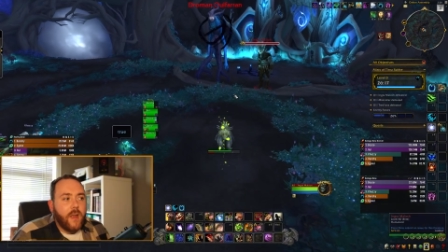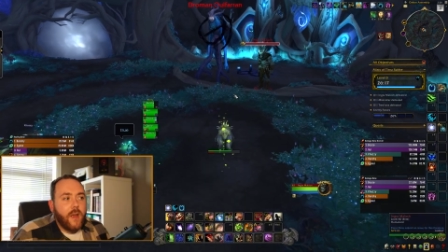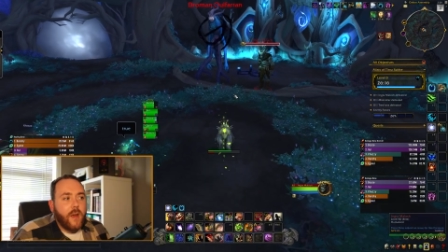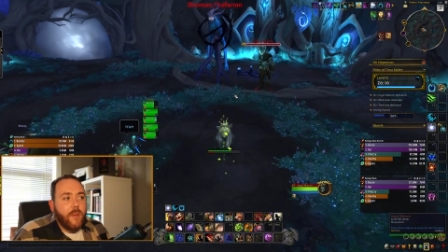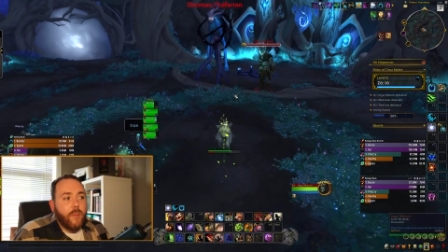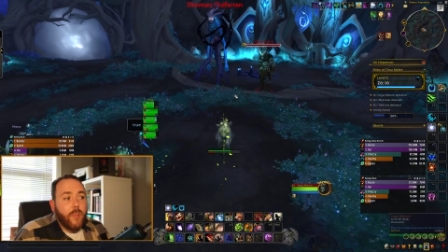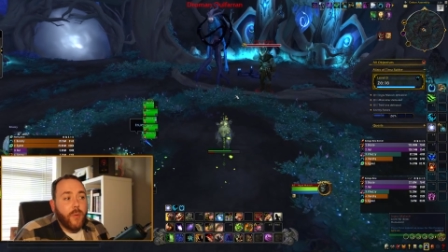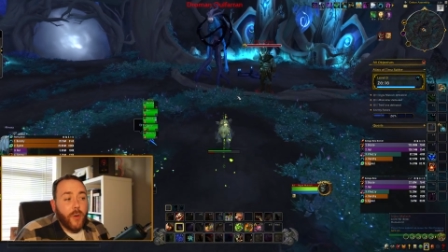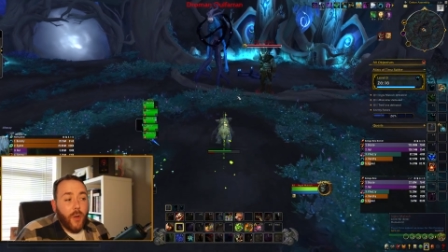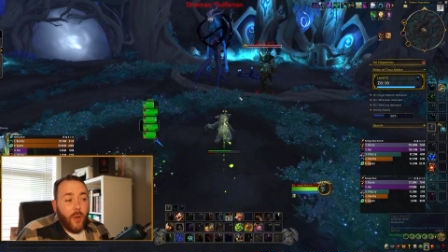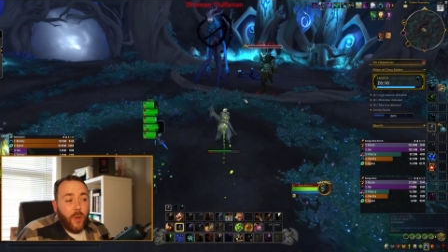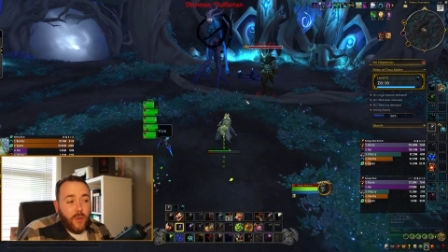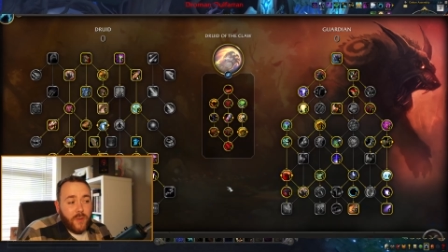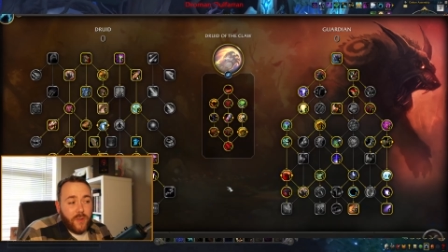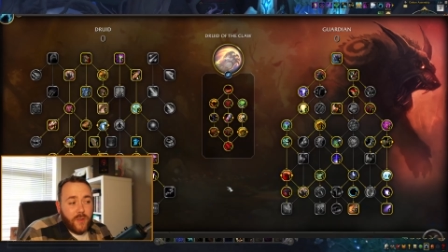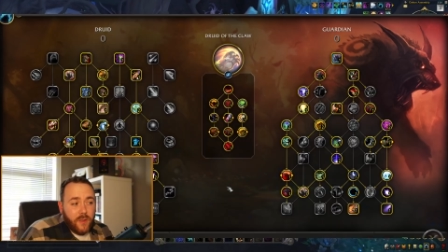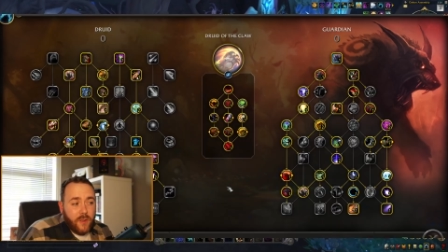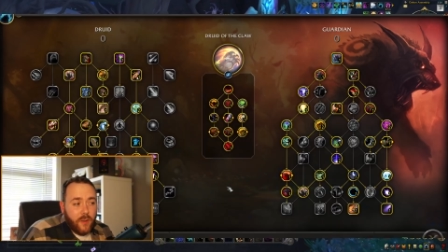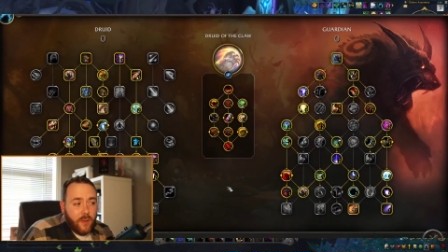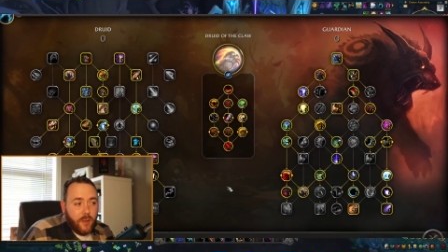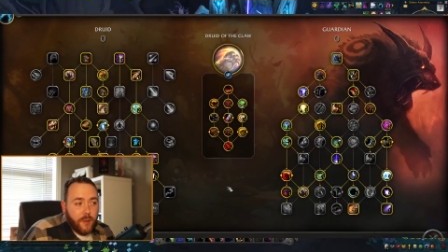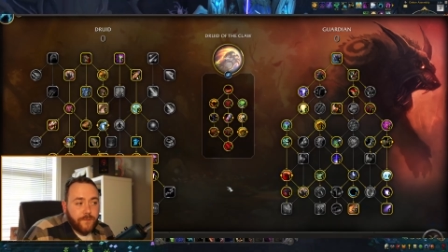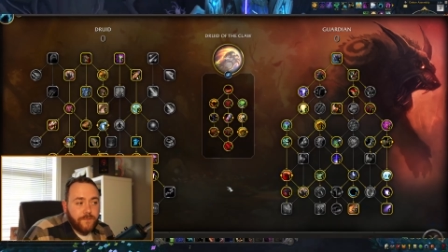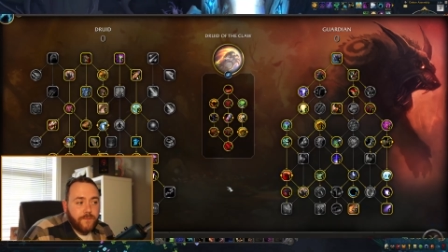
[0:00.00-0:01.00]
but
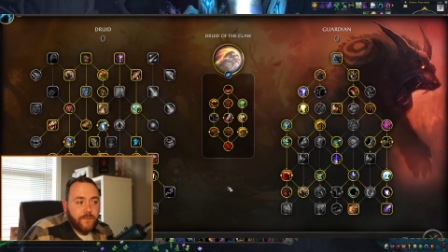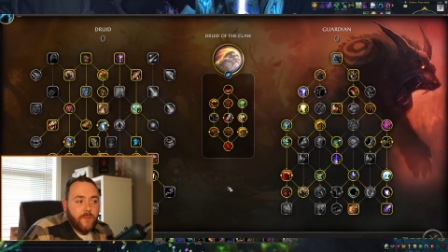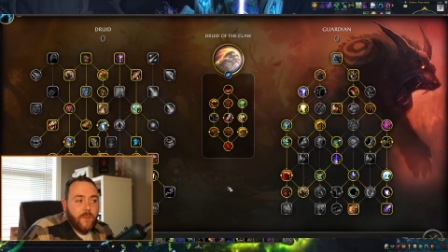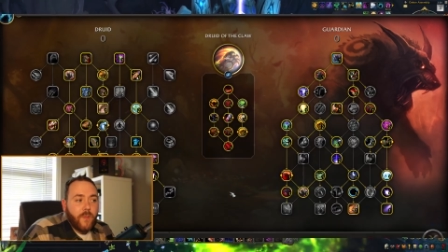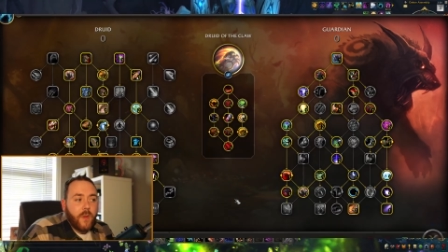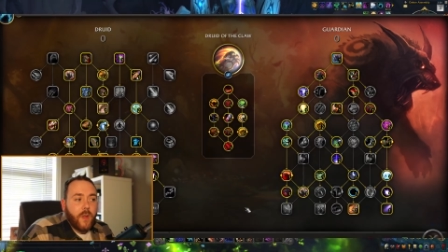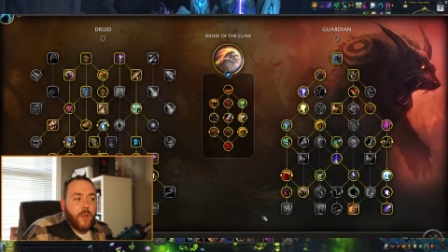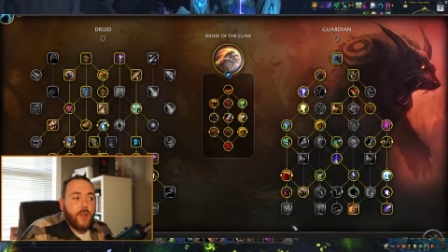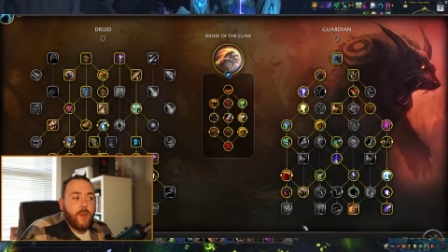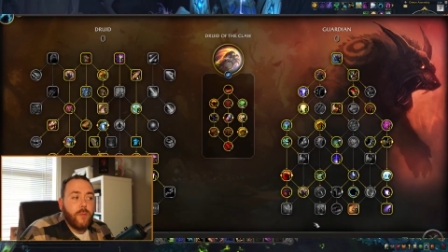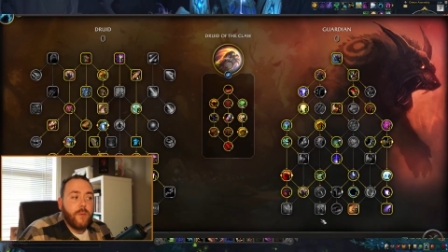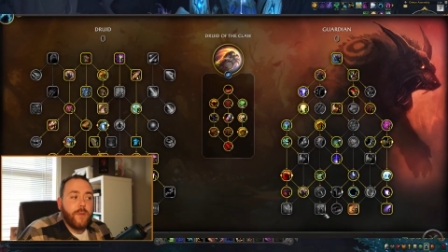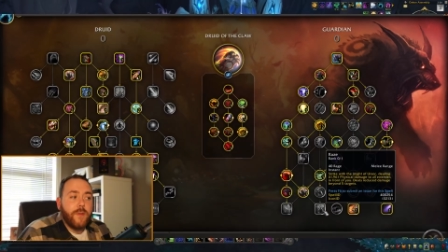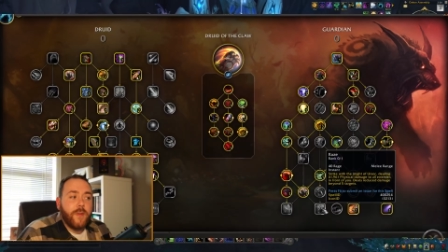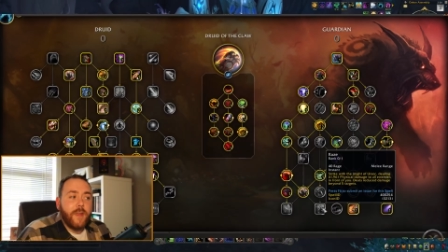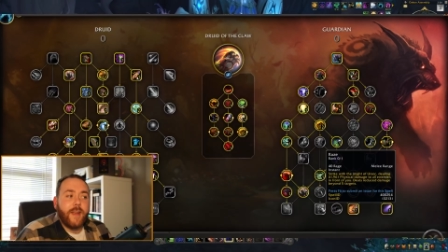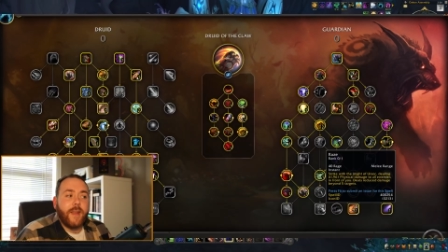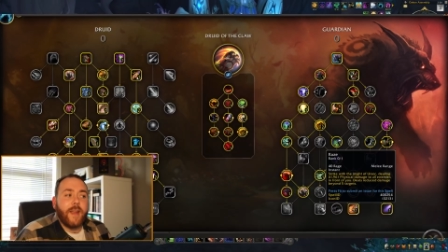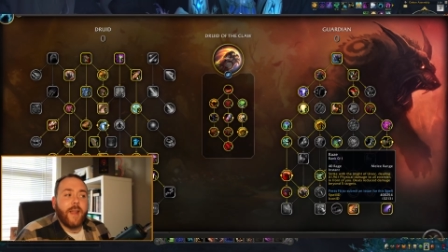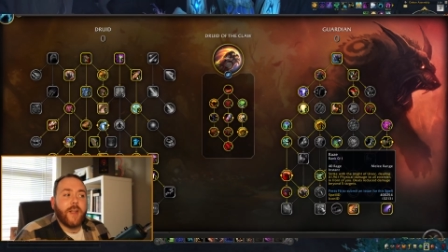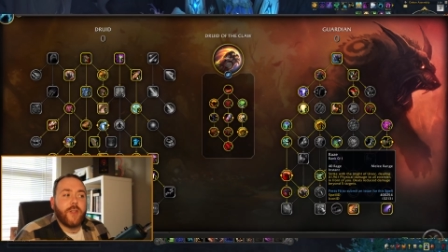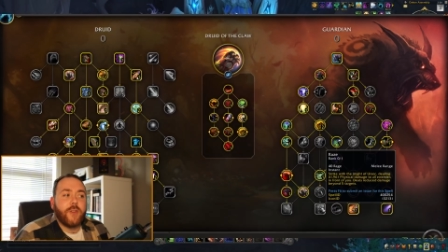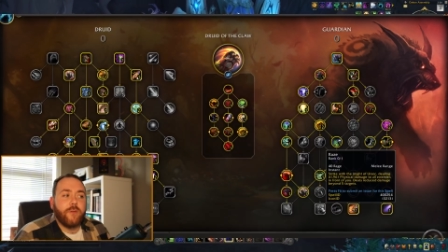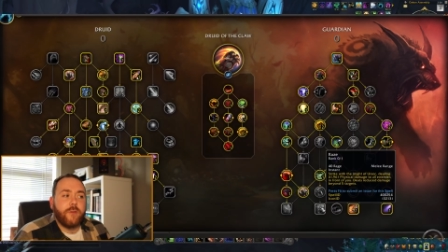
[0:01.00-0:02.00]
also you would then
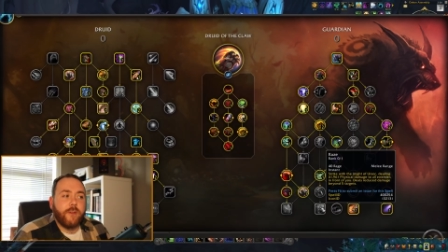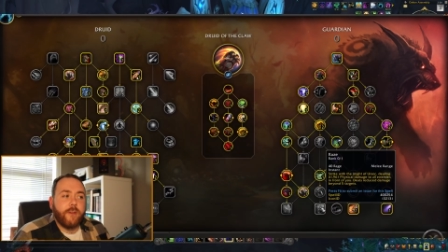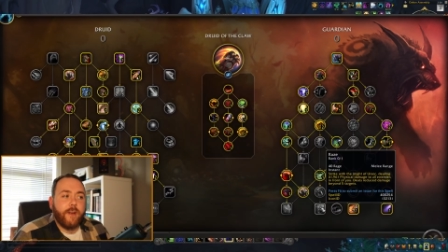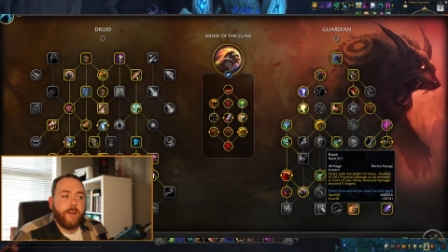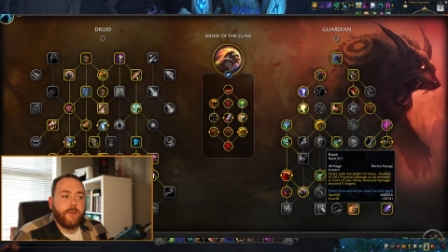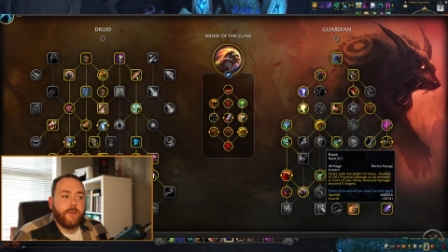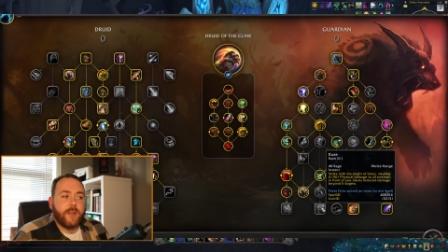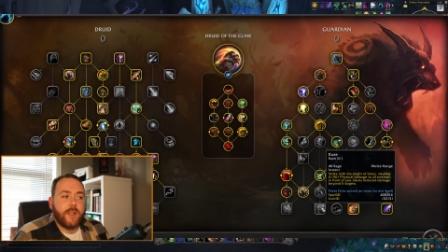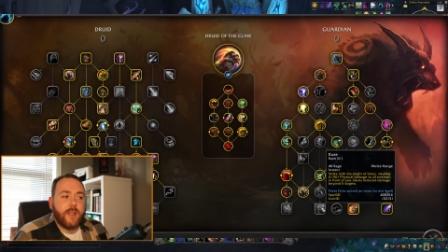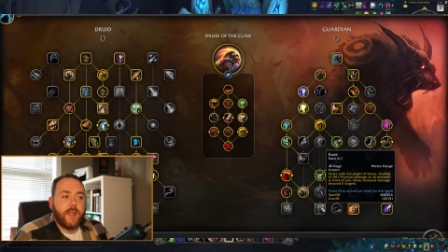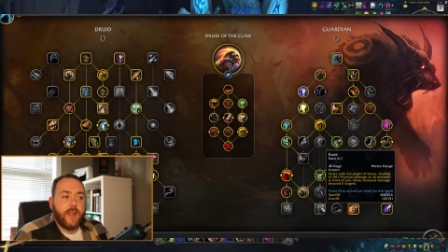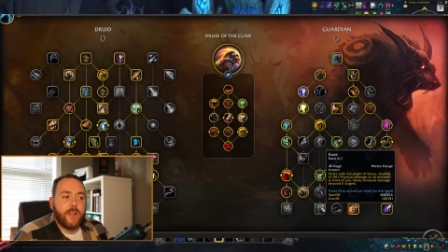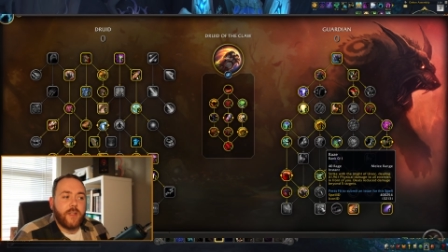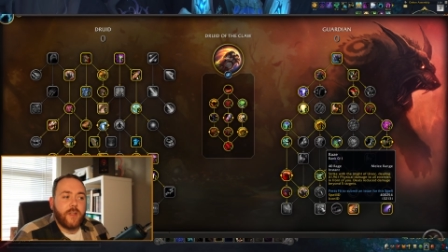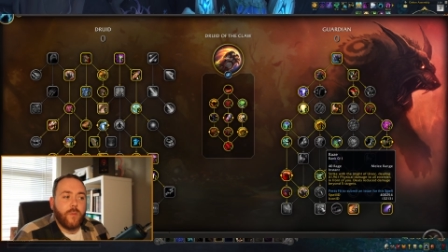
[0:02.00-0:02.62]
naturally gravitate